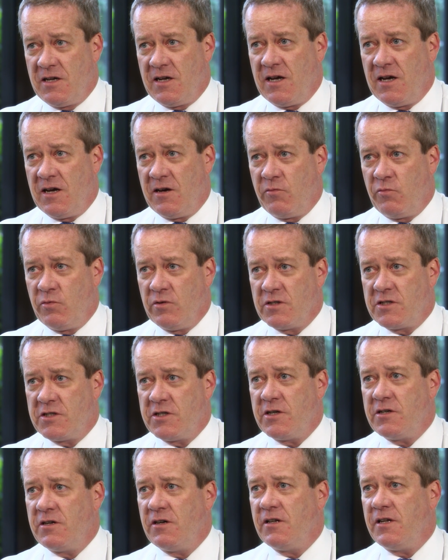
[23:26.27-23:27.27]
will
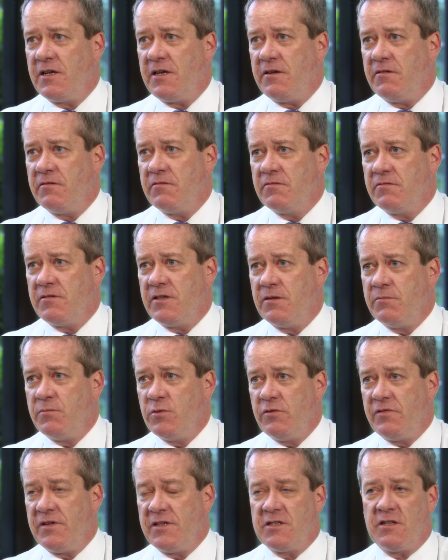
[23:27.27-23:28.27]
certainly
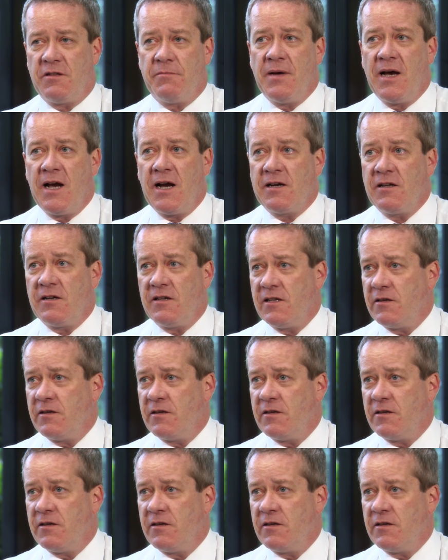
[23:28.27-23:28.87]
move into the market,